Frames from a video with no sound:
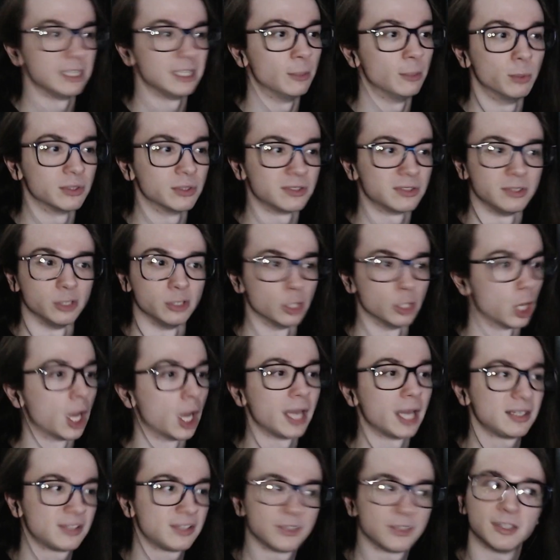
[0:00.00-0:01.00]
It was
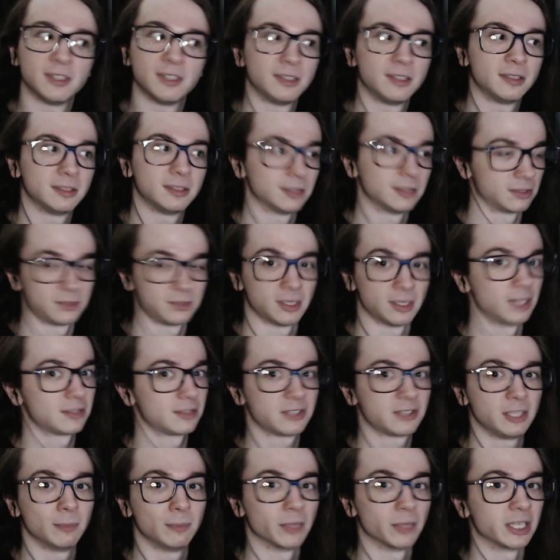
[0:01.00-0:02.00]
not, does not
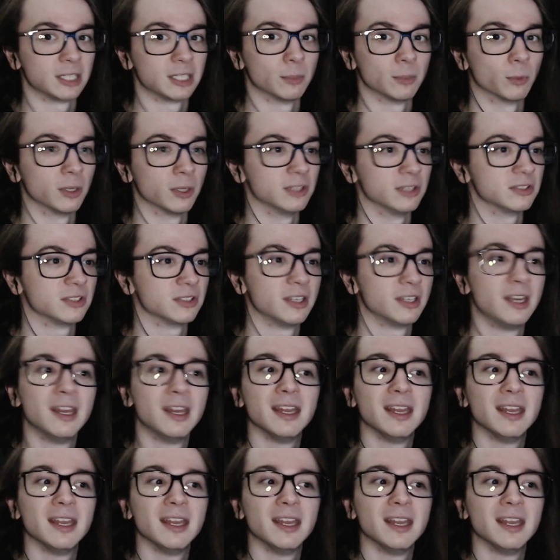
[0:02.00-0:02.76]
seem like it was,